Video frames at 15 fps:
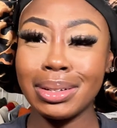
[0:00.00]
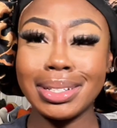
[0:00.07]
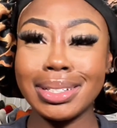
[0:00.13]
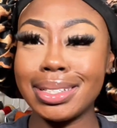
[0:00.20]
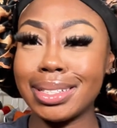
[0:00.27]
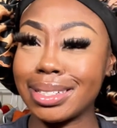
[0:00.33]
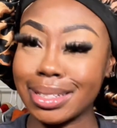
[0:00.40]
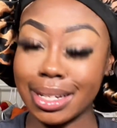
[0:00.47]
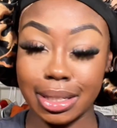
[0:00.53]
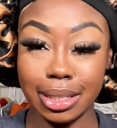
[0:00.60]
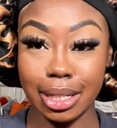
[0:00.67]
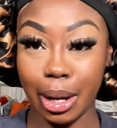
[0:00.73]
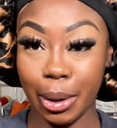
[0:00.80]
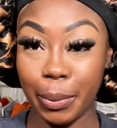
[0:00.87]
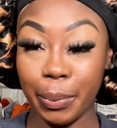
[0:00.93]
this TikTok
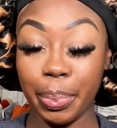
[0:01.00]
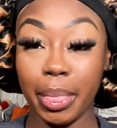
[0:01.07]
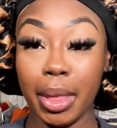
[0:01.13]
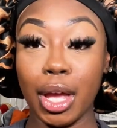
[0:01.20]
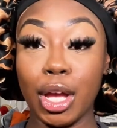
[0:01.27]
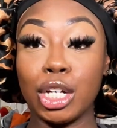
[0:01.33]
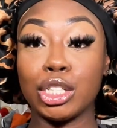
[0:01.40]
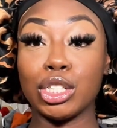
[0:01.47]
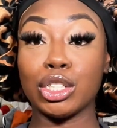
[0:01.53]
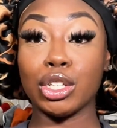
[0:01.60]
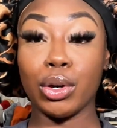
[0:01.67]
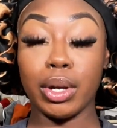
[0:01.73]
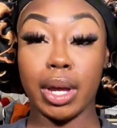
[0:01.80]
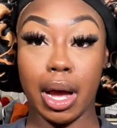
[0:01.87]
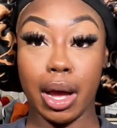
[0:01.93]
shop. So
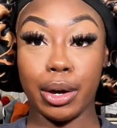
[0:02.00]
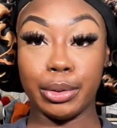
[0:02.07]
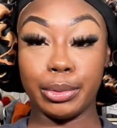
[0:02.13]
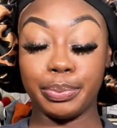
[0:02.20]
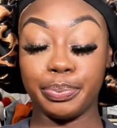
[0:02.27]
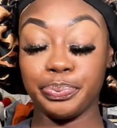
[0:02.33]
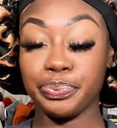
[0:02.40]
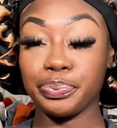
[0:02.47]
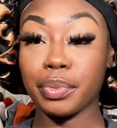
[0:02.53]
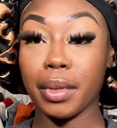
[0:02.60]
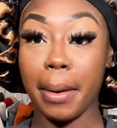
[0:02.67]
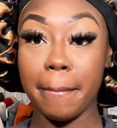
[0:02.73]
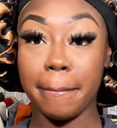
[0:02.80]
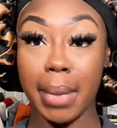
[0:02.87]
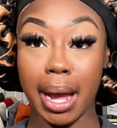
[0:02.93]
y'all,
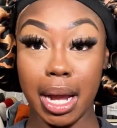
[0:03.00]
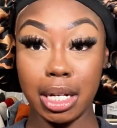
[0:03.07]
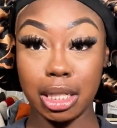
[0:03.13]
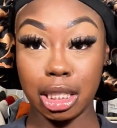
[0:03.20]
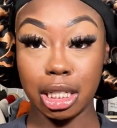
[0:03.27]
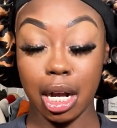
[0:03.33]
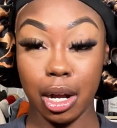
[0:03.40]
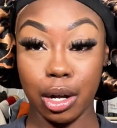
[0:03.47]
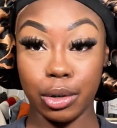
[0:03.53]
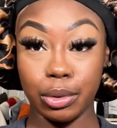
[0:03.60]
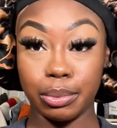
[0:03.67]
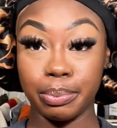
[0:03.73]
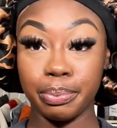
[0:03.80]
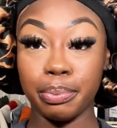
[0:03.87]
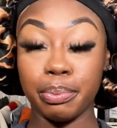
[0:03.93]
mind y'all,
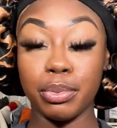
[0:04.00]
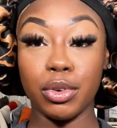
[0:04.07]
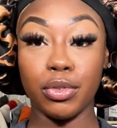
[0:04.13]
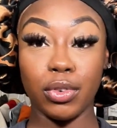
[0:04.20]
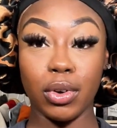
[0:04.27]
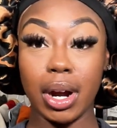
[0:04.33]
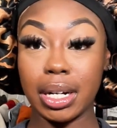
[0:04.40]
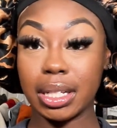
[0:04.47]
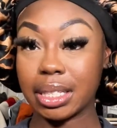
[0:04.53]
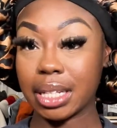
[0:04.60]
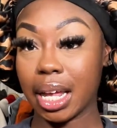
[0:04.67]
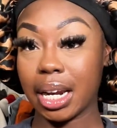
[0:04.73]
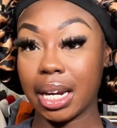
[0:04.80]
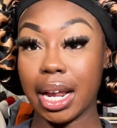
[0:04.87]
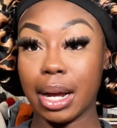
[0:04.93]
before I
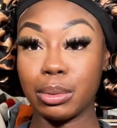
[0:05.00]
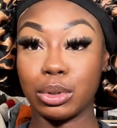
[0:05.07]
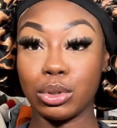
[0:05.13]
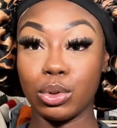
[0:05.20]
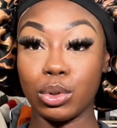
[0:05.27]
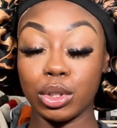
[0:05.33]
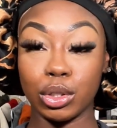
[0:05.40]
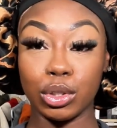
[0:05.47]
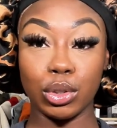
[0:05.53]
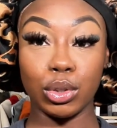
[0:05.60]
decided I was going to